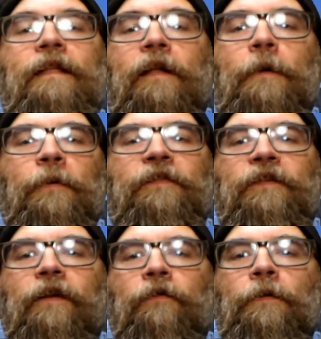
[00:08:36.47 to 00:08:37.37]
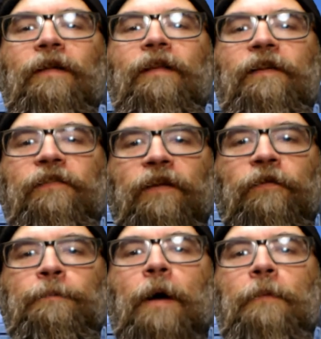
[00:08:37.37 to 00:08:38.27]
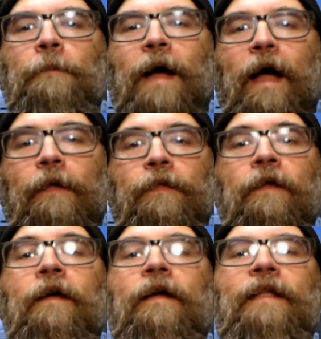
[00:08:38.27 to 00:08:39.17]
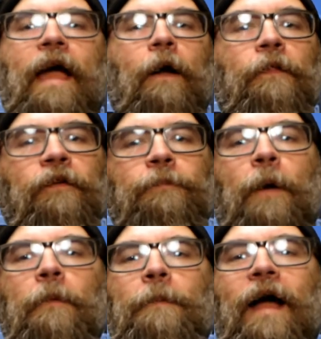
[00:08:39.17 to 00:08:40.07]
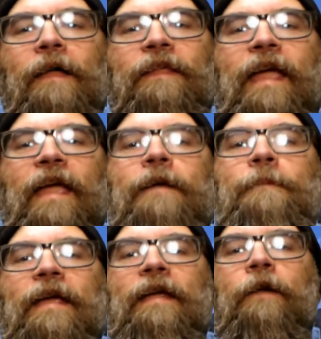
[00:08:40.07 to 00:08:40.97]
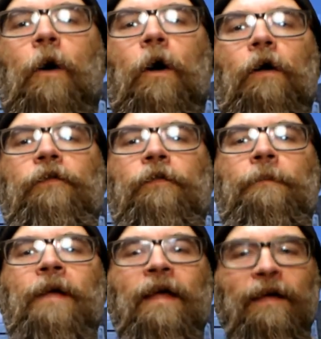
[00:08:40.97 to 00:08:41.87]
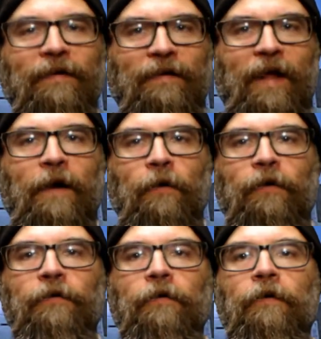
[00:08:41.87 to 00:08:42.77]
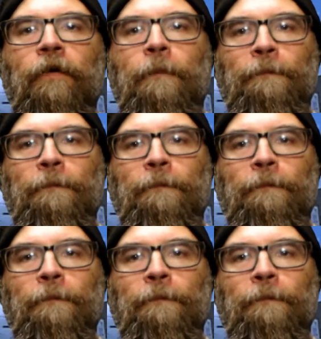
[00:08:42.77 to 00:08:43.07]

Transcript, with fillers: Now, number six on the list is Bubble Bath. Now, this Bubble Bath came in awesome character